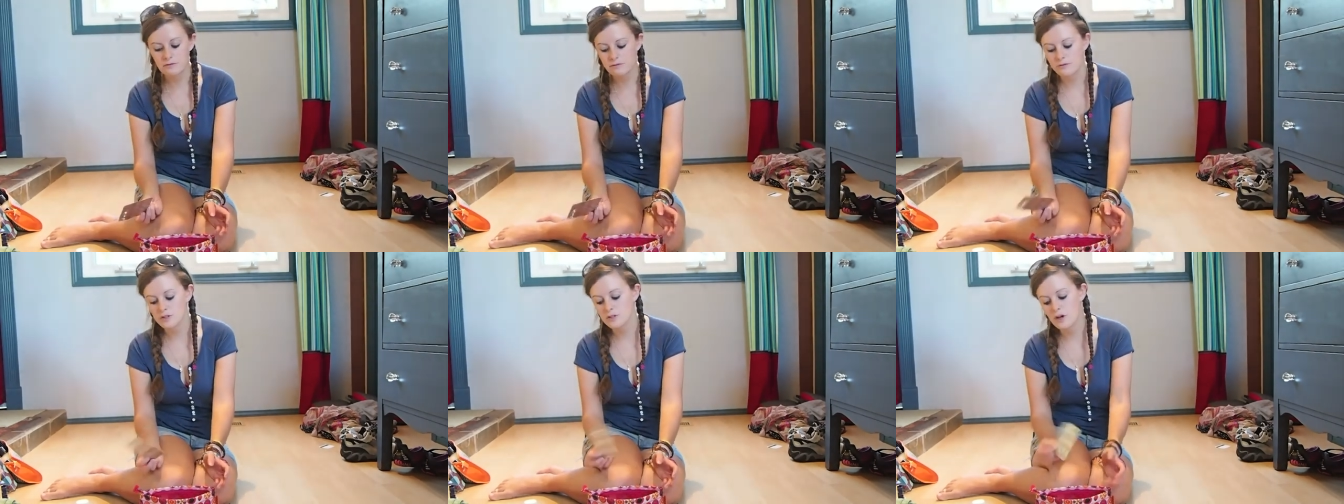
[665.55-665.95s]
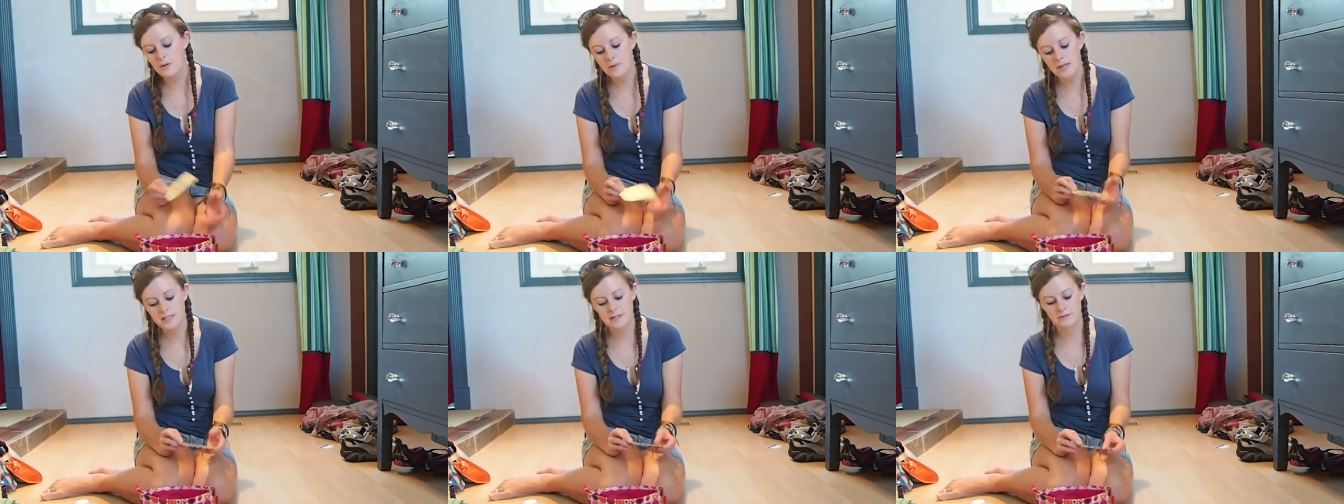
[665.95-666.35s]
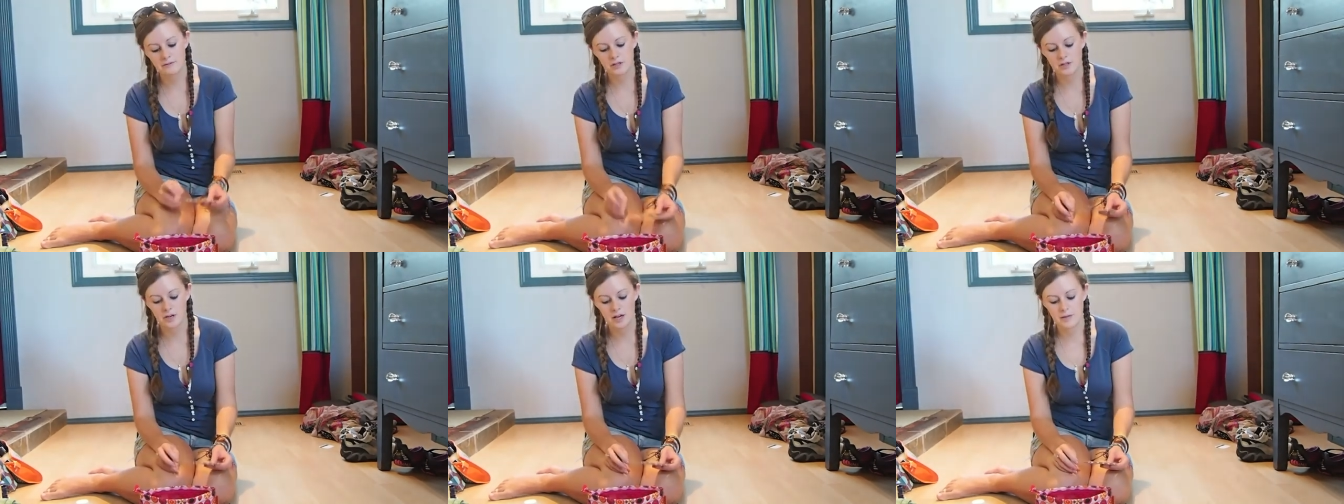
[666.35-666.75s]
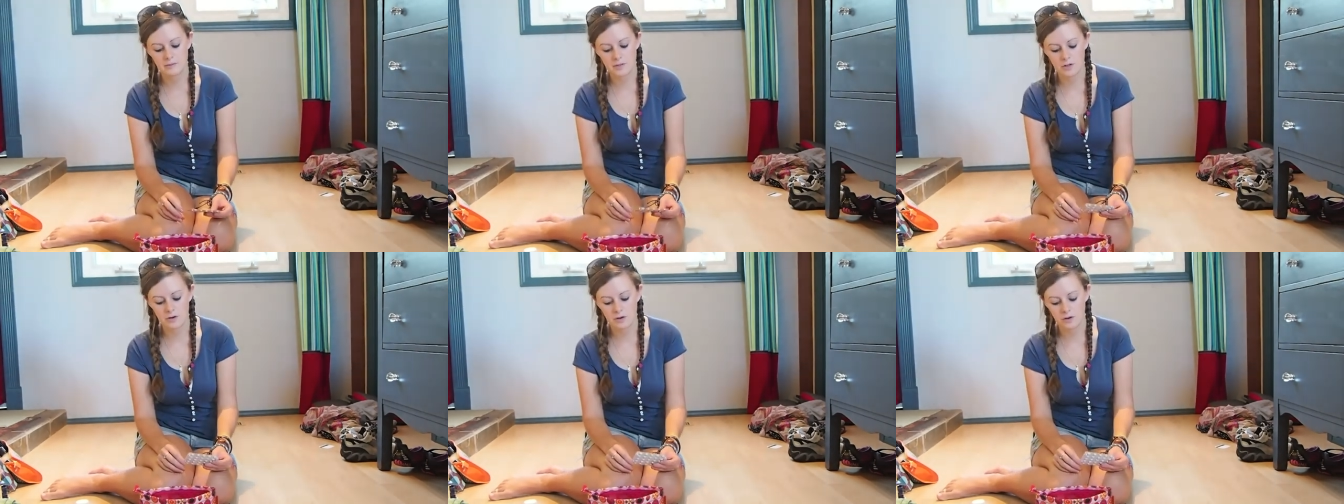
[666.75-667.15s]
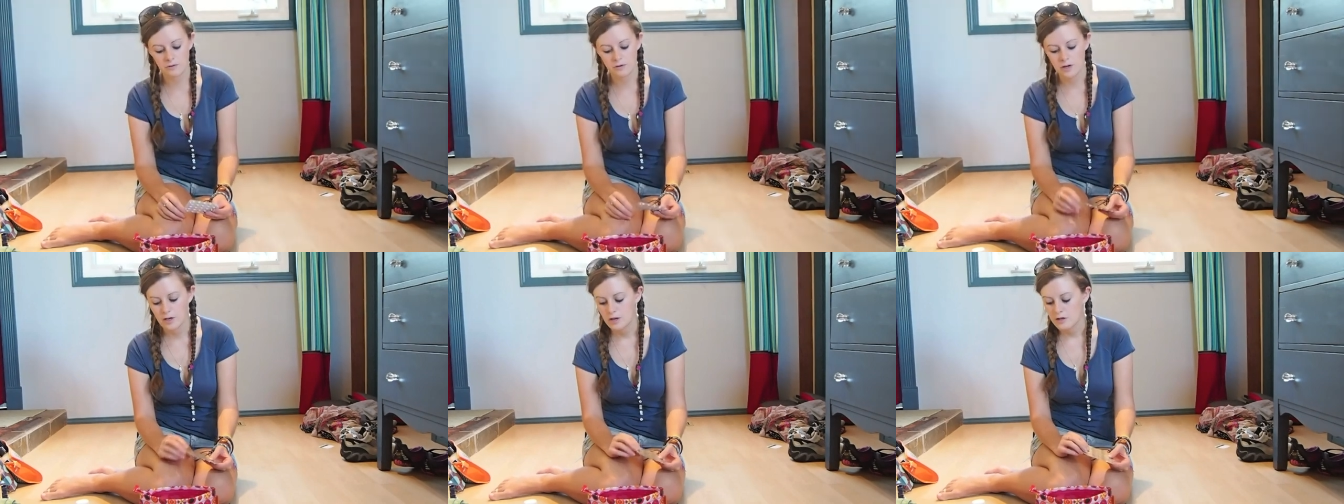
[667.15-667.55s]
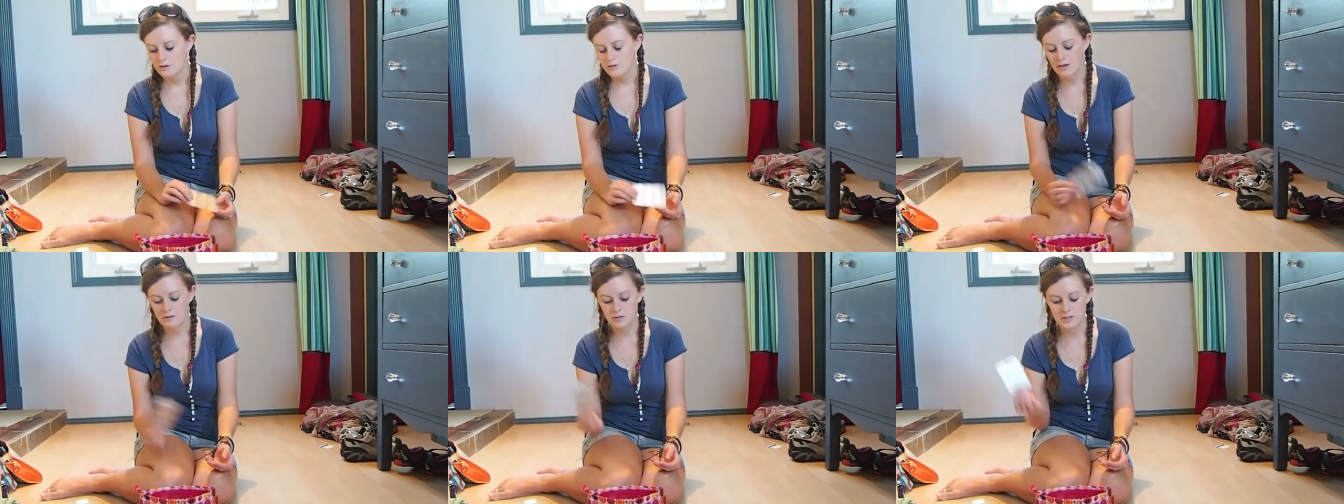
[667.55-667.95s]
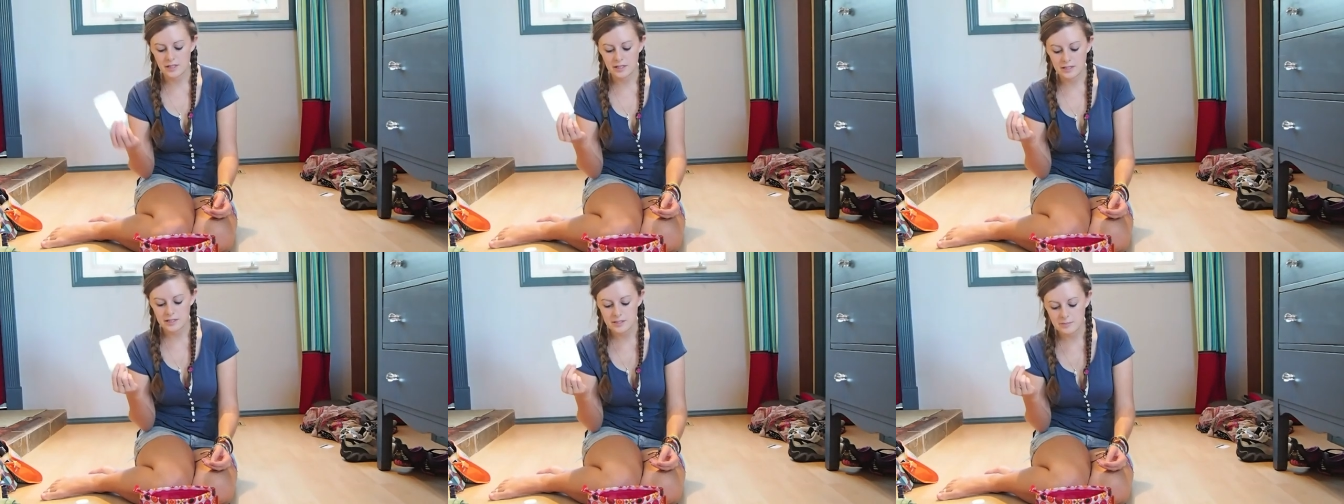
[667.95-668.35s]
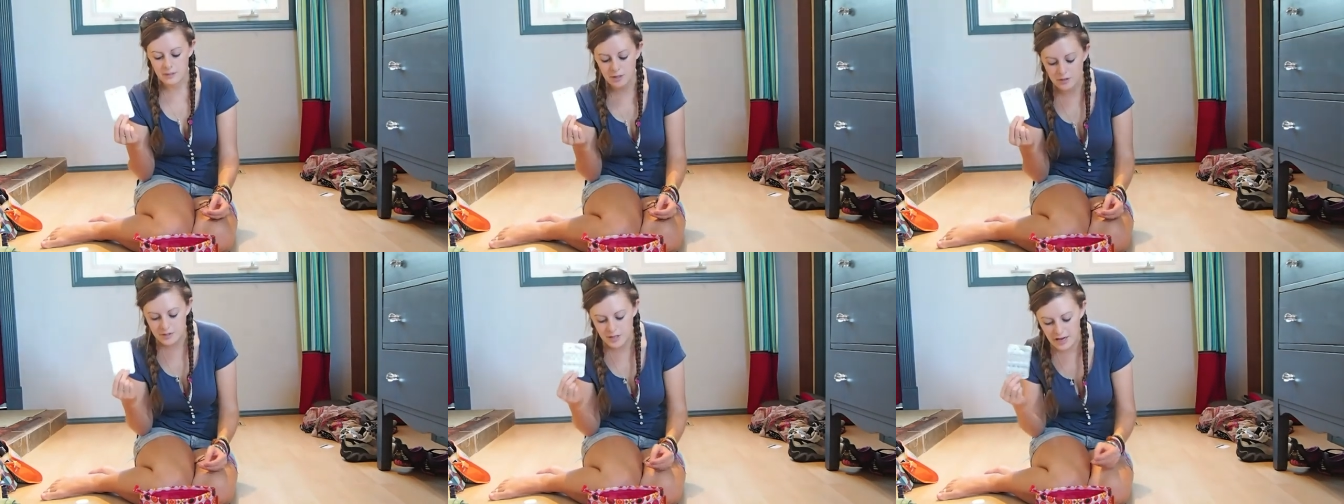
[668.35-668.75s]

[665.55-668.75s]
so many different types of travel sickness pills.